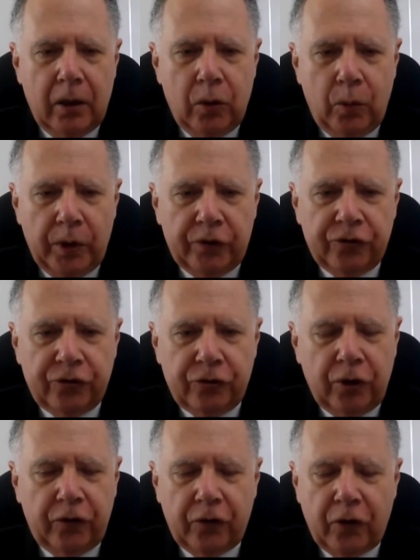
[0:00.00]
which
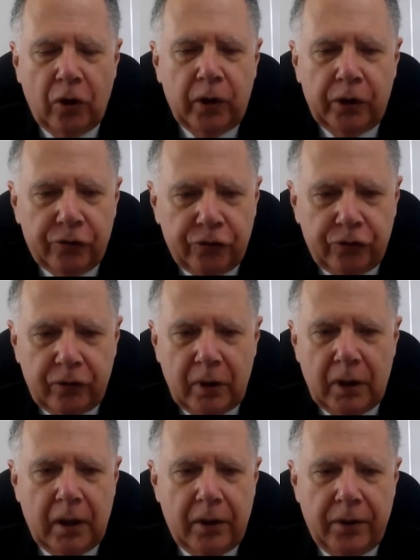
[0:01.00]
discouraged
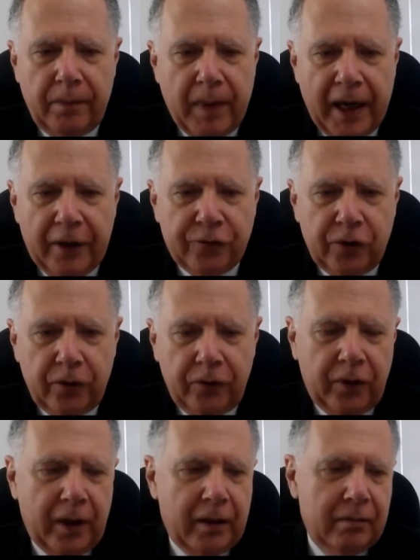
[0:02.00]
the
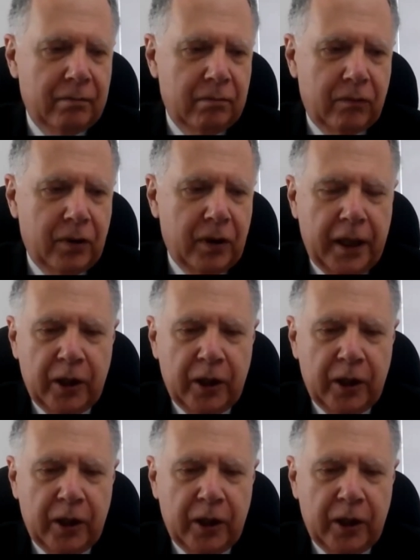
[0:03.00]
majors and